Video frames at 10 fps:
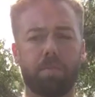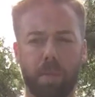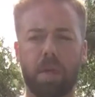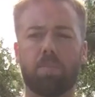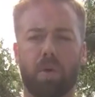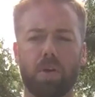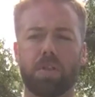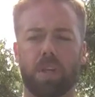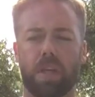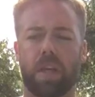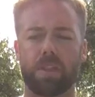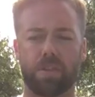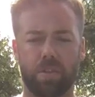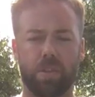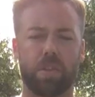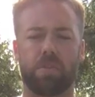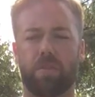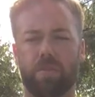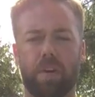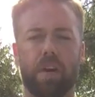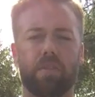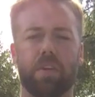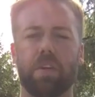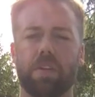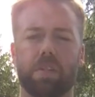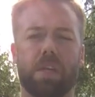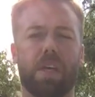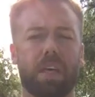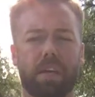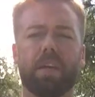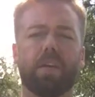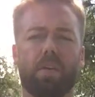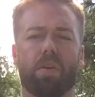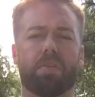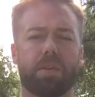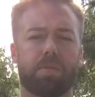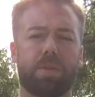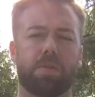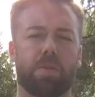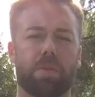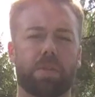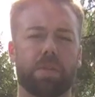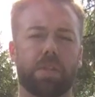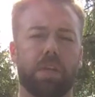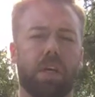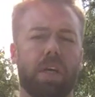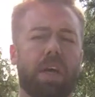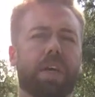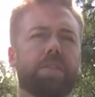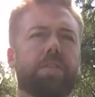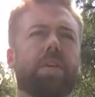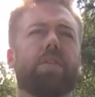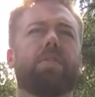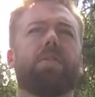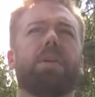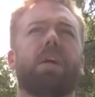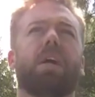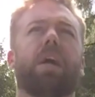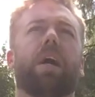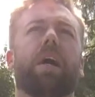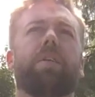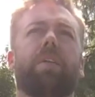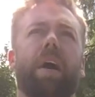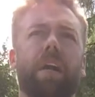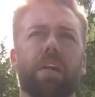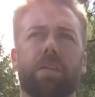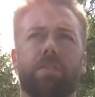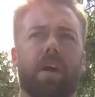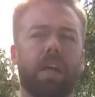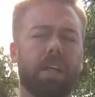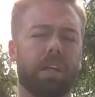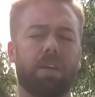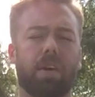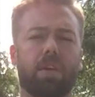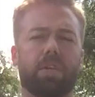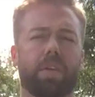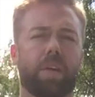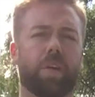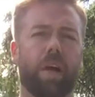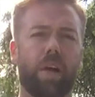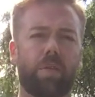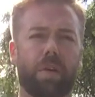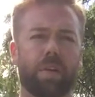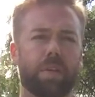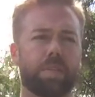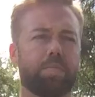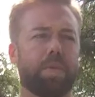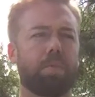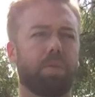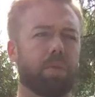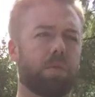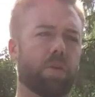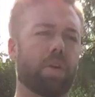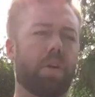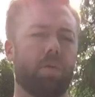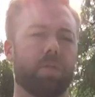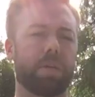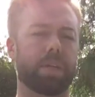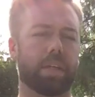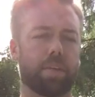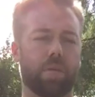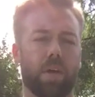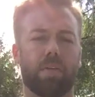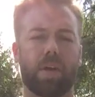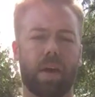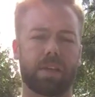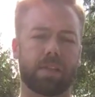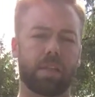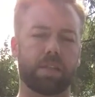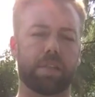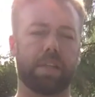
Me personally, as a nurse for 5 years, didn't know of these resources, and so if I didn't know, how are these people who are homeless and don't have access,